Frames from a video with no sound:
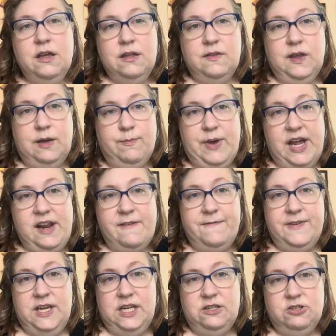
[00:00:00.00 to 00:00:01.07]

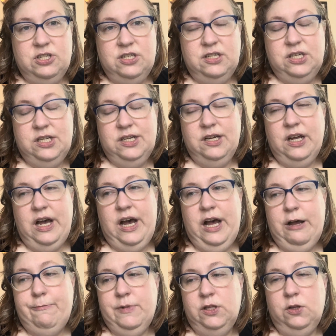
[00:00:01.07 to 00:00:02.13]
benefit
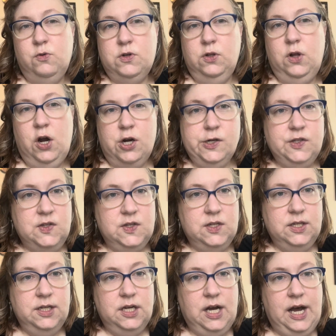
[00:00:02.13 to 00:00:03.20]
the local
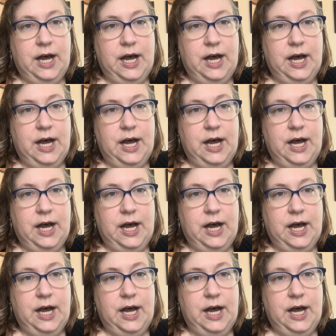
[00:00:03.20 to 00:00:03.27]
arts.